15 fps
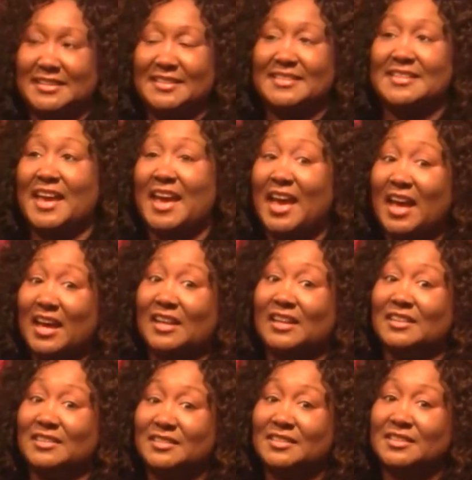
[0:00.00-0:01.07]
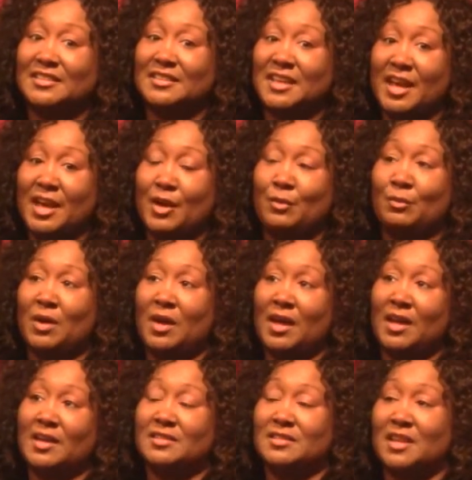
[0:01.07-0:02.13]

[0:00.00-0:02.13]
Yeah. Yeah, it was.